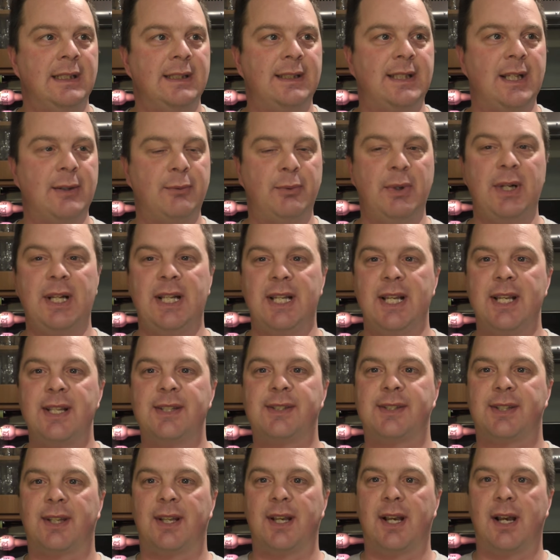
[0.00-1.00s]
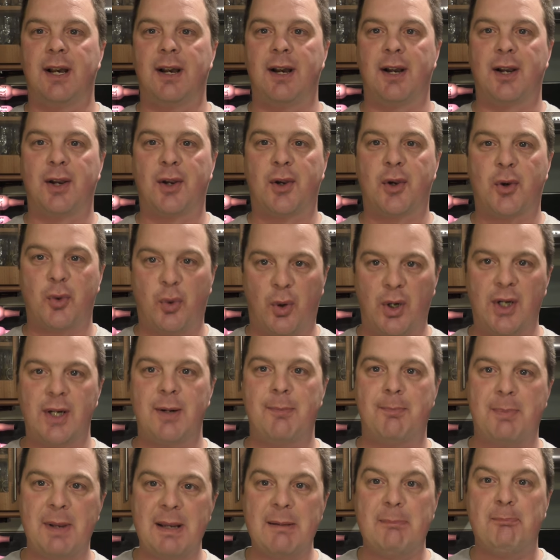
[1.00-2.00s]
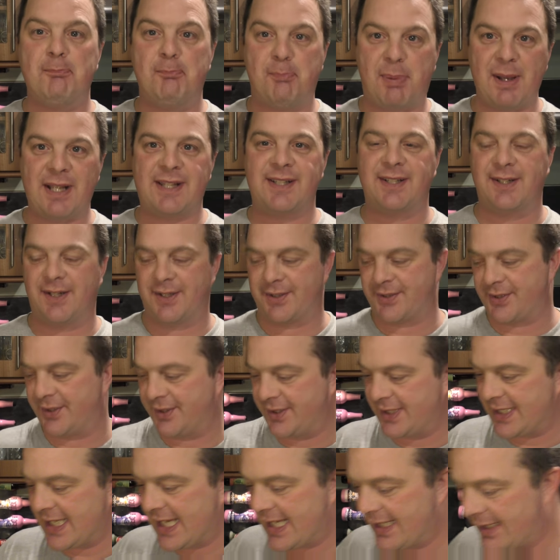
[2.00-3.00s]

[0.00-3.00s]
there really is quite a big bitterness on the